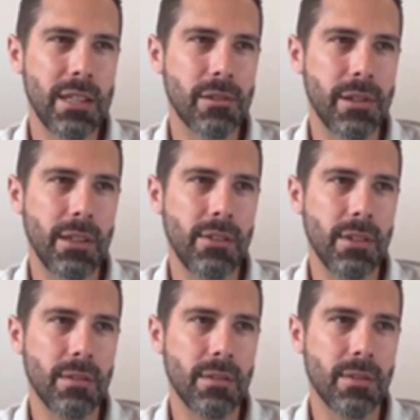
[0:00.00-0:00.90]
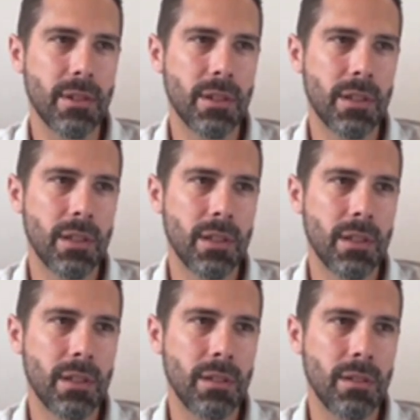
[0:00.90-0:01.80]
creative
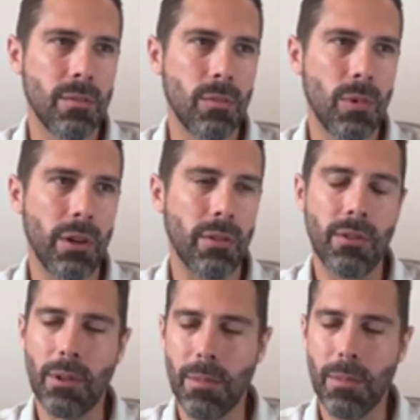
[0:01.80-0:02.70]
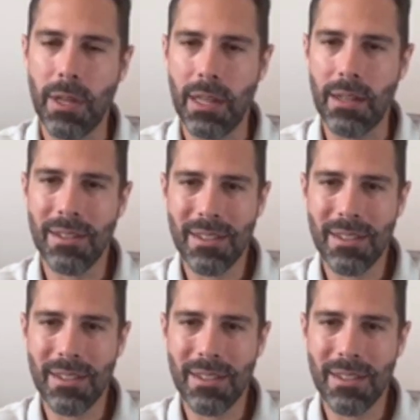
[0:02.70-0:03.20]
one off the top of my head.